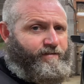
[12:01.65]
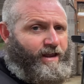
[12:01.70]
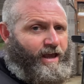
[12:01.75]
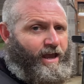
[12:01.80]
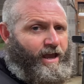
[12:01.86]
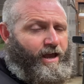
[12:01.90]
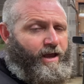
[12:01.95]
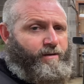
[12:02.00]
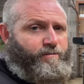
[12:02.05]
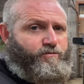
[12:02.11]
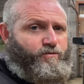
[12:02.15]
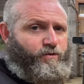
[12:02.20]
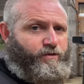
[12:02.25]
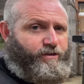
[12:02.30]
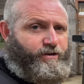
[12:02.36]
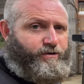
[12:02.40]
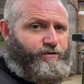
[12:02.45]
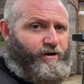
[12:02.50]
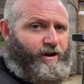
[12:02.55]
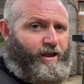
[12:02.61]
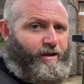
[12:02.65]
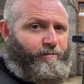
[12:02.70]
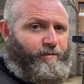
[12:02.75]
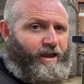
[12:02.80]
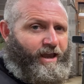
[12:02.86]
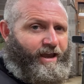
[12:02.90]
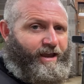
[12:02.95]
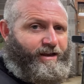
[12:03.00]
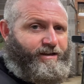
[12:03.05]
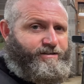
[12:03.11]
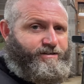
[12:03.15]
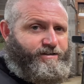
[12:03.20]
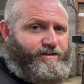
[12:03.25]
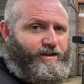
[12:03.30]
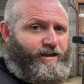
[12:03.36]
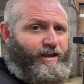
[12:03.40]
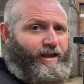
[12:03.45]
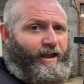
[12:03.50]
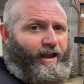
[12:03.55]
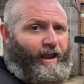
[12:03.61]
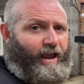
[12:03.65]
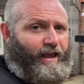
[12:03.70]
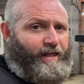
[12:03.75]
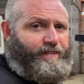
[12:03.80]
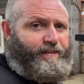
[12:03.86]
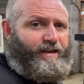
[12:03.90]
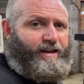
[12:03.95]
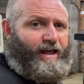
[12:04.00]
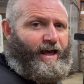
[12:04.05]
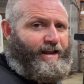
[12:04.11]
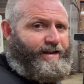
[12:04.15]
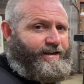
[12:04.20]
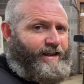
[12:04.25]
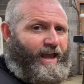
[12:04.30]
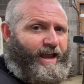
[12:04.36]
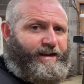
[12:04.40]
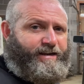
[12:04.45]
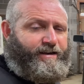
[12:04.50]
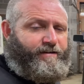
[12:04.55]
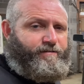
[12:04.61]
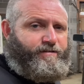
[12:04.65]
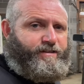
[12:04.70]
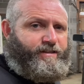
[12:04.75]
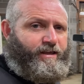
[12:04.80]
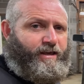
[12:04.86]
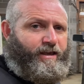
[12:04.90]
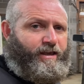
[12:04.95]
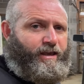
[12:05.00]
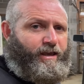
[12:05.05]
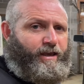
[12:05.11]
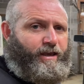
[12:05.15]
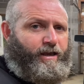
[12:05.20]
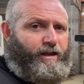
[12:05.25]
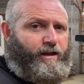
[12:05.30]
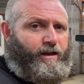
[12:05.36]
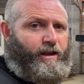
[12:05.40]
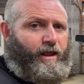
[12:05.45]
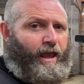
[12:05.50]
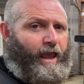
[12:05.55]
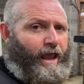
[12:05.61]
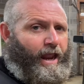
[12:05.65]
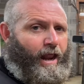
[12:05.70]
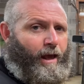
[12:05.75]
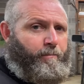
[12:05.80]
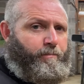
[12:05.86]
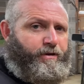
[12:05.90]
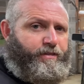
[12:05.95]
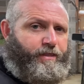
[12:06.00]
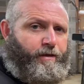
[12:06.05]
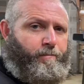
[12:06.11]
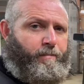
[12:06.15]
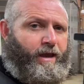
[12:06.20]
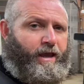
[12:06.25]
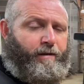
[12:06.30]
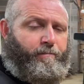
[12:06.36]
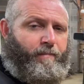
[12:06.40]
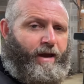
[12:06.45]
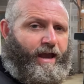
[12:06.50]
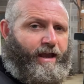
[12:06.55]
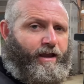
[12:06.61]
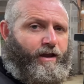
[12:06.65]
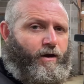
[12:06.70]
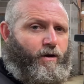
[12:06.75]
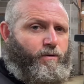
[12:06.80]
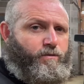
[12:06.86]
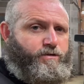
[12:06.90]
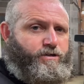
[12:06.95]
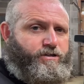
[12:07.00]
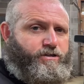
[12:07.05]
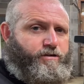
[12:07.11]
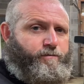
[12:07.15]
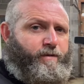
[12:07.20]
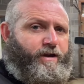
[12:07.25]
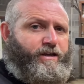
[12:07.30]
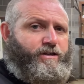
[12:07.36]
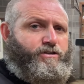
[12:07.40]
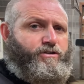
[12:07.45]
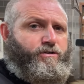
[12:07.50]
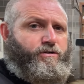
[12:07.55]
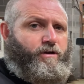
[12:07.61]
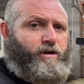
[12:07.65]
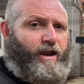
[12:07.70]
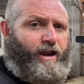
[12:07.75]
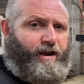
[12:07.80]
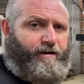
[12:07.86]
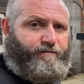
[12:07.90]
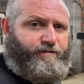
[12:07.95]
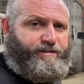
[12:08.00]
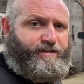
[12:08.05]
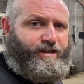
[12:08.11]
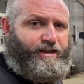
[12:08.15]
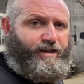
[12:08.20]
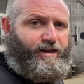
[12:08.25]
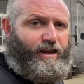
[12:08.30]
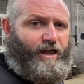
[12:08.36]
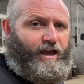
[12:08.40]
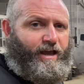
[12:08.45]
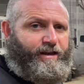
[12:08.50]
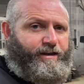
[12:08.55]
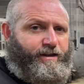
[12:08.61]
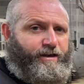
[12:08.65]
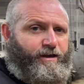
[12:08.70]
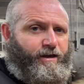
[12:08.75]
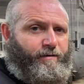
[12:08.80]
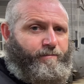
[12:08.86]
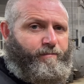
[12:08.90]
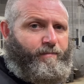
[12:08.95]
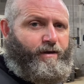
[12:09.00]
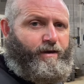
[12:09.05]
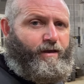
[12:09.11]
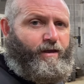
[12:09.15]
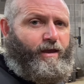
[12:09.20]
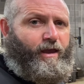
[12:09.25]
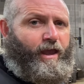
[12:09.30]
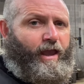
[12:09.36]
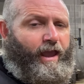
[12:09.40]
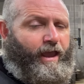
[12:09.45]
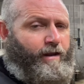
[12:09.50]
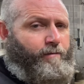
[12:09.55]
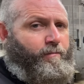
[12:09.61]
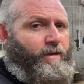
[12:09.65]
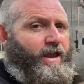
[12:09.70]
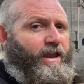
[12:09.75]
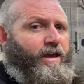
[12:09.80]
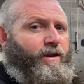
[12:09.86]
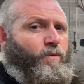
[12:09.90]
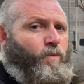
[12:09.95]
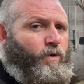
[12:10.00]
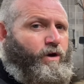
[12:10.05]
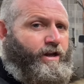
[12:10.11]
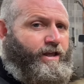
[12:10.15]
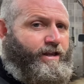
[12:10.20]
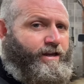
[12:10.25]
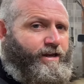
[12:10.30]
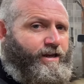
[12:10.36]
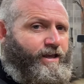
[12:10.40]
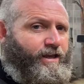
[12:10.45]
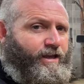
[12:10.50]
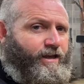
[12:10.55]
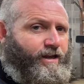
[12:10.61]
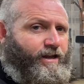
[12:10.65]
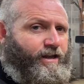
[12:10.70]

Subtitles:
times with the tram gauge, and then I tacked everything in and I put the bed back on just to make sure everything lined up. And man, when it did,